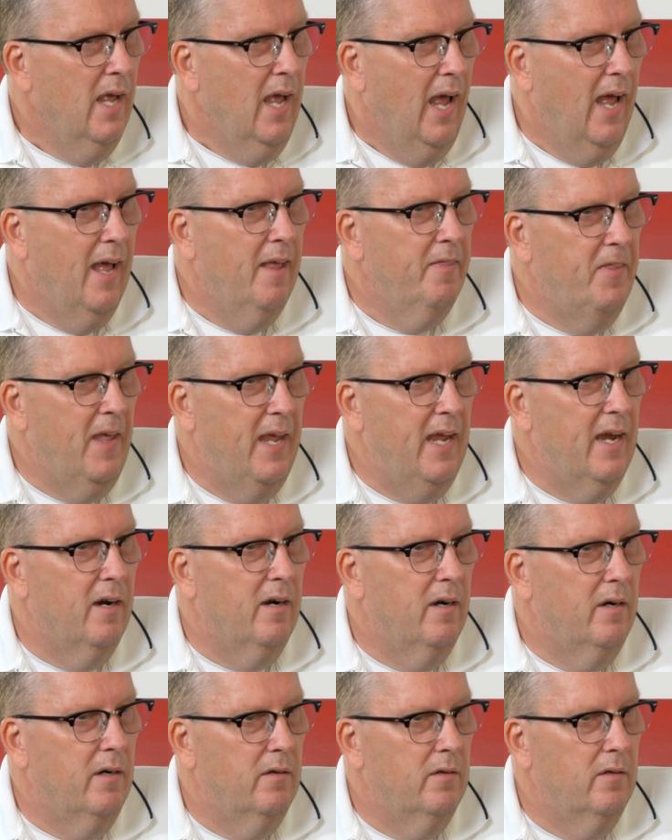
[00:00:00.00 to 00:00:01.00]
and they
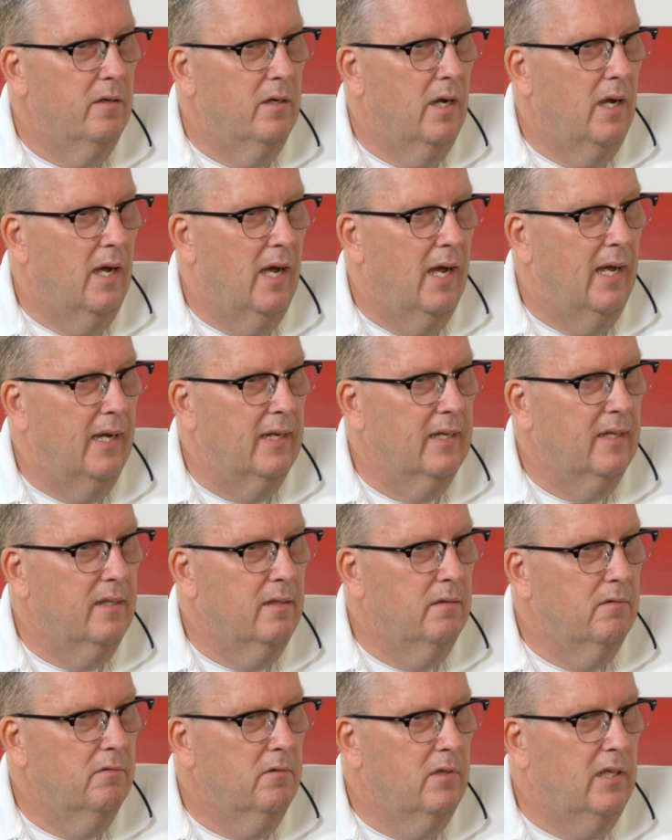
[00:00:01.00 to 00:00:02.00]
are uh,
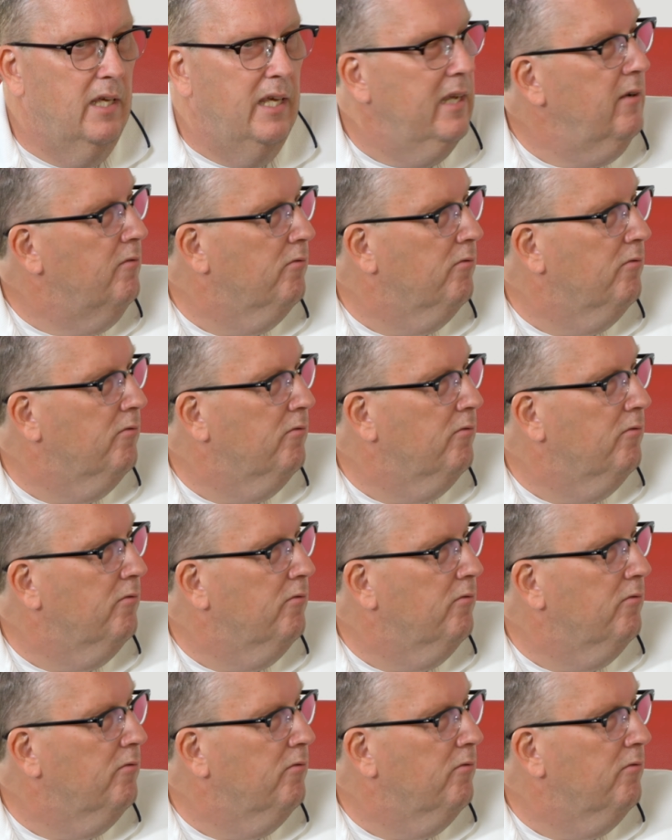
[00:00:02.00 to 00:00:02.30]
key